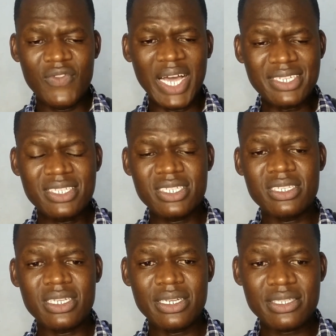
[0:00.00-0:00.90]
That
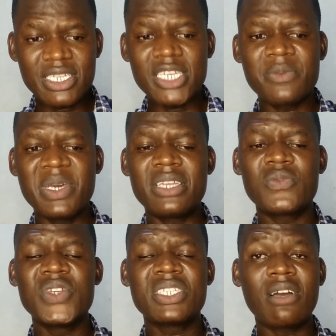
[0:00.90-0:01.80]

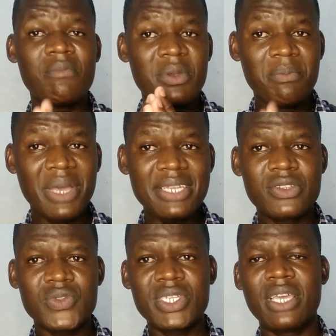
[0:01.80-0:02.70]
statement which have been
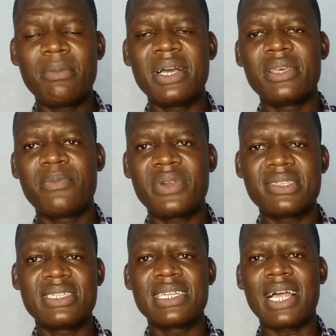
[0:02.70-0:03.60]
made today by the
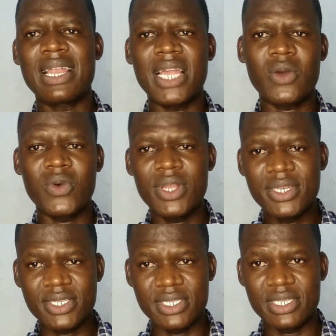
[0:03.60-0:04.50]
president
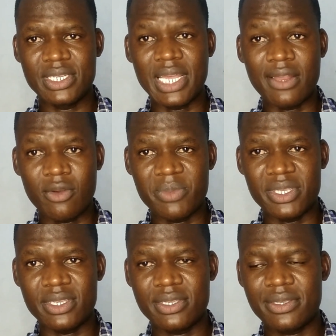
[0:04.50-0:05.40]
Adakoreti
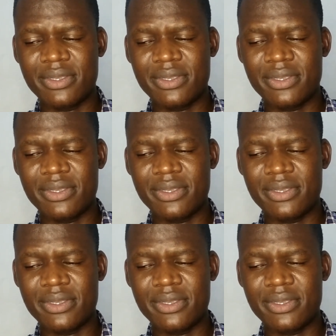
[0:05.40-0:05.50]
Nairobi,